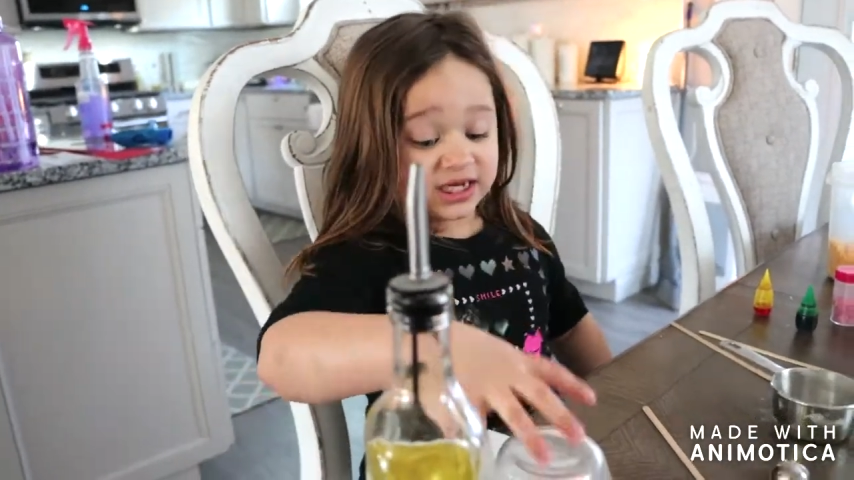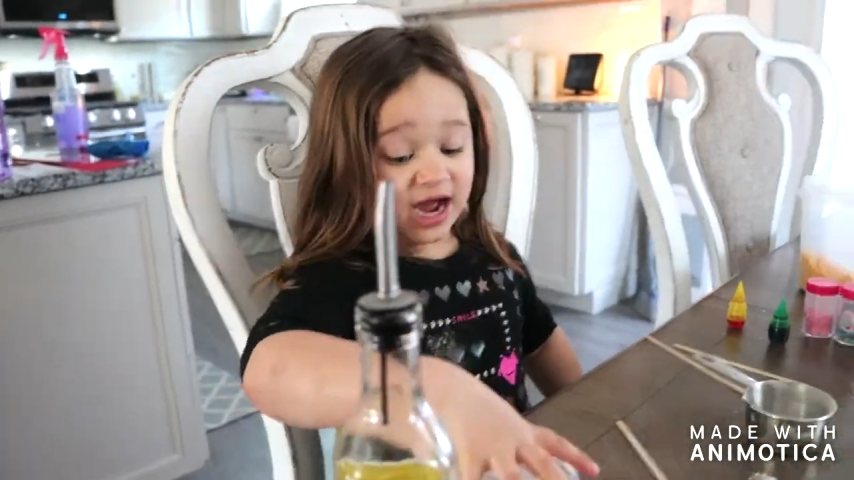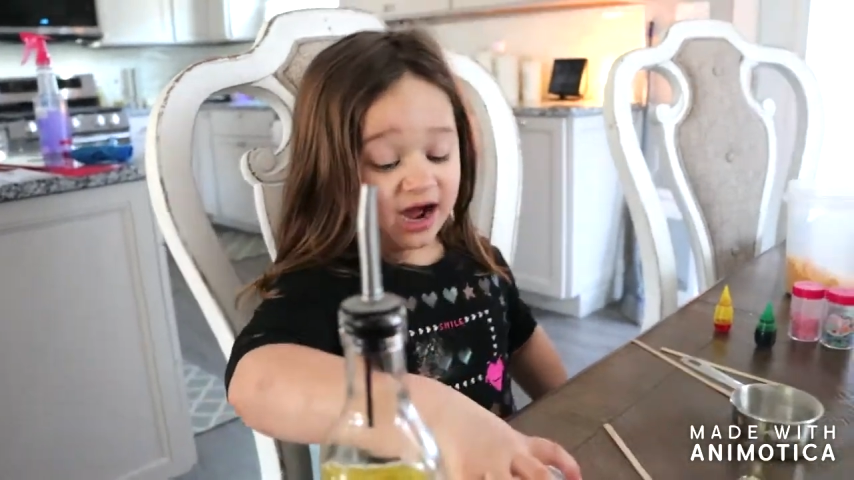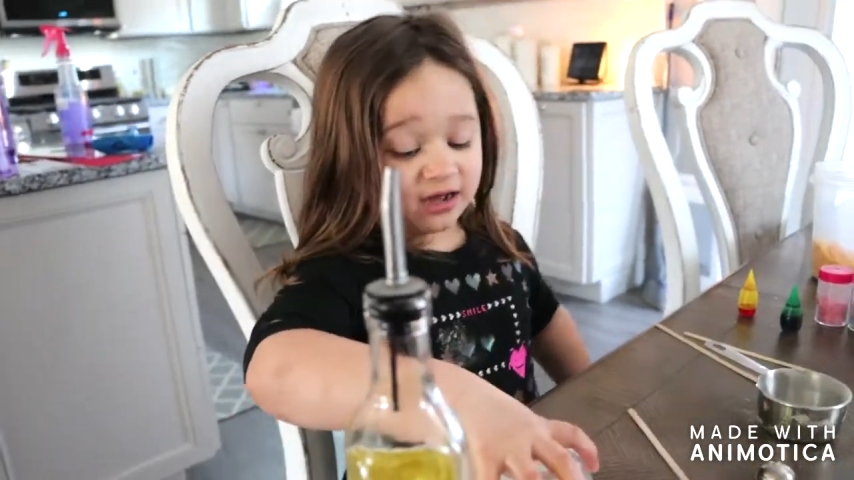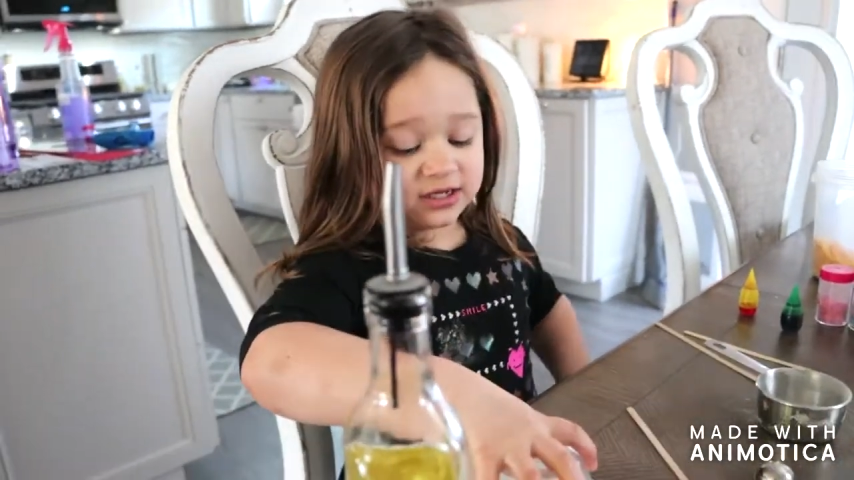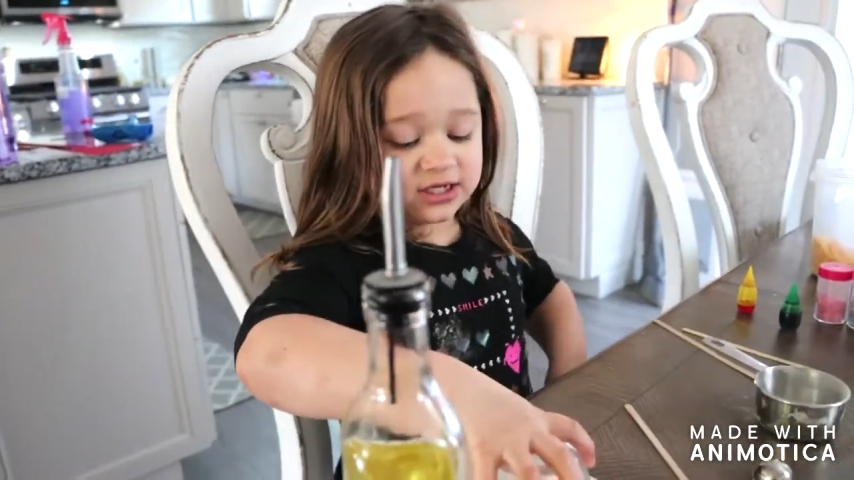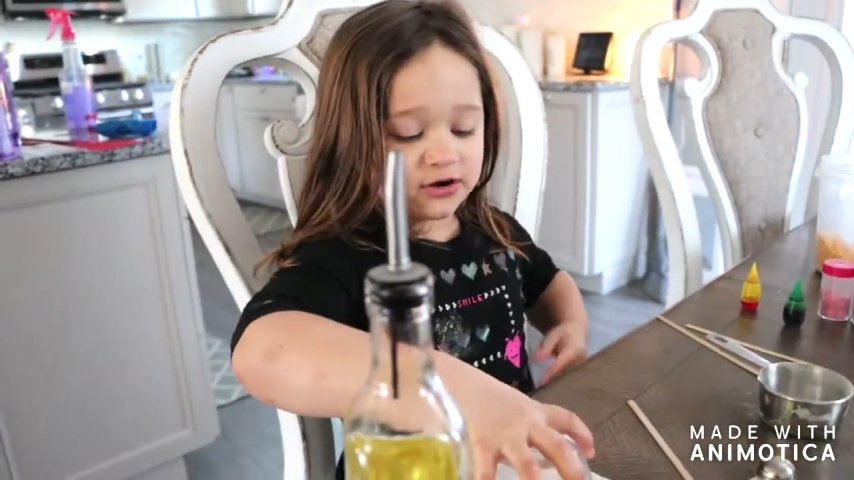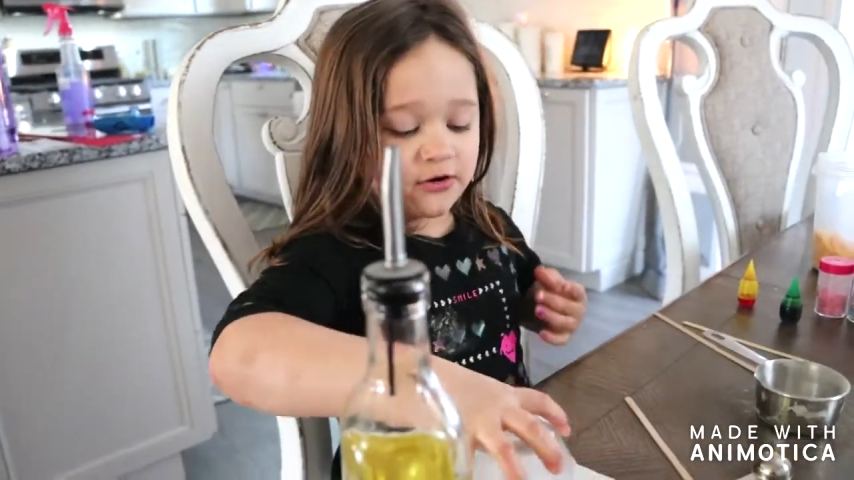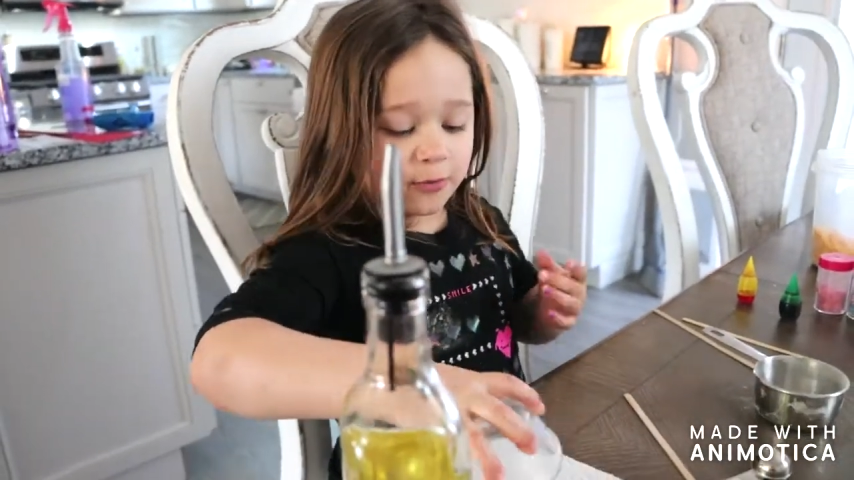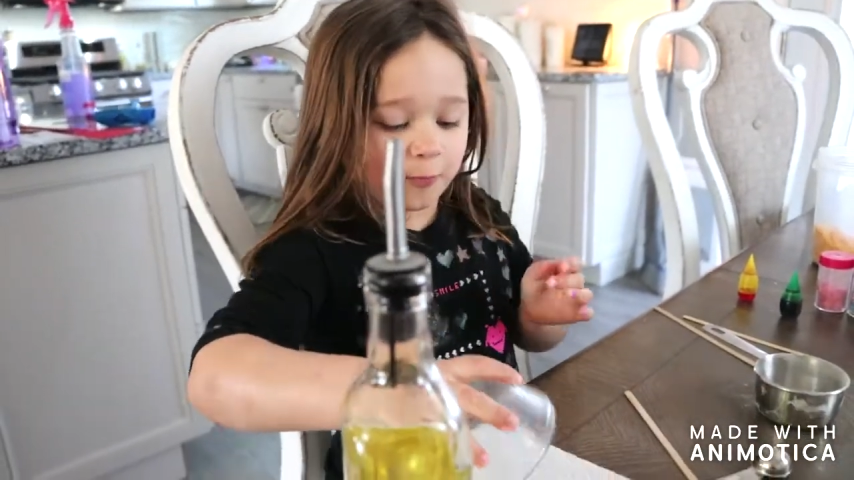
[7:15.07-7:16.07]
yeah,
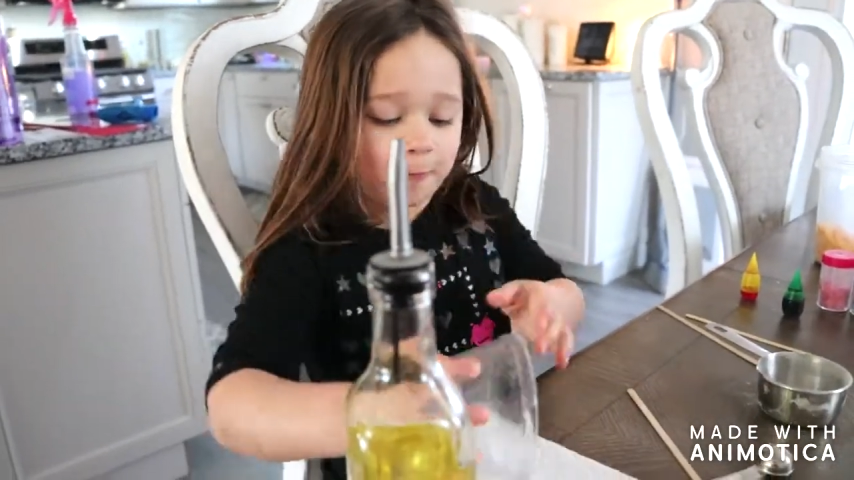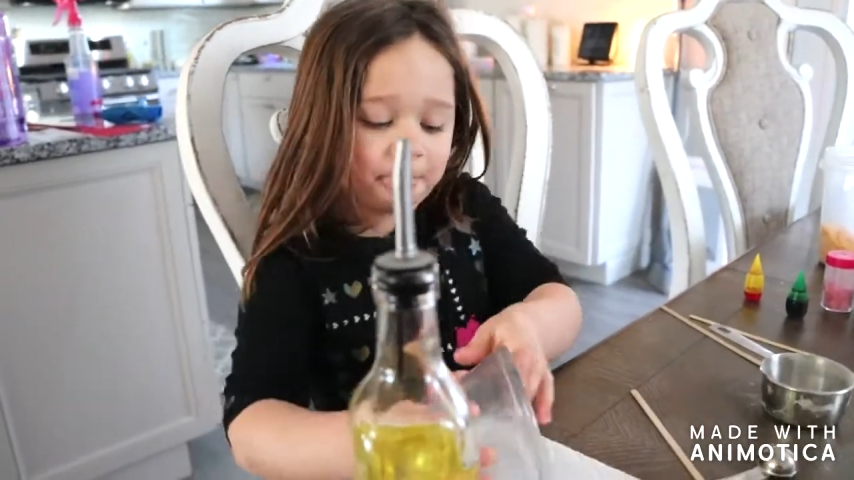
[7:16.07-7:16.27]
so.